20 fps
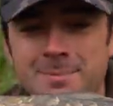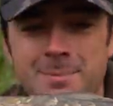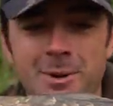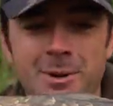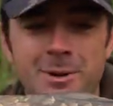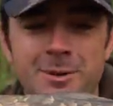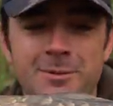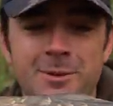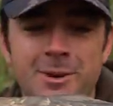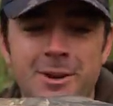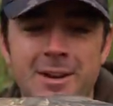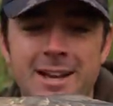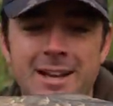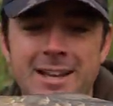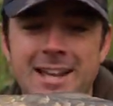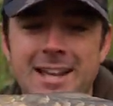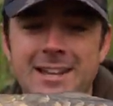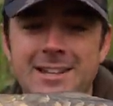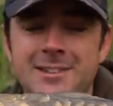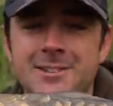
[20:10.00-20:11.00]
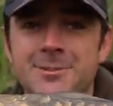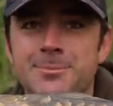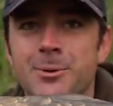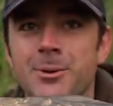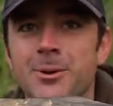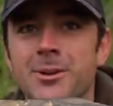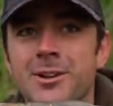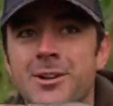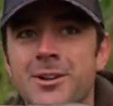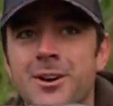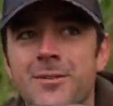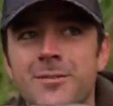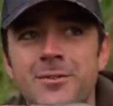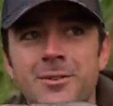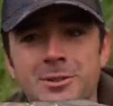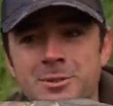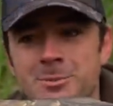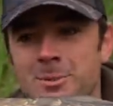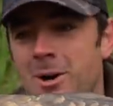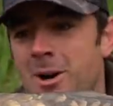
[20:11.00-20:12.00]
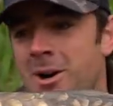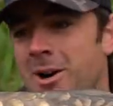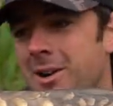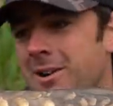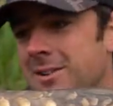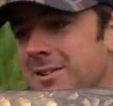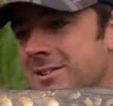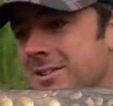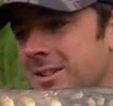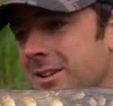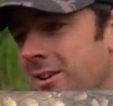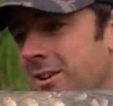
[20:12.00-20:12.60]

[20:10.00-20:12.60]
putting the rod out again this morning, confidence were higher as the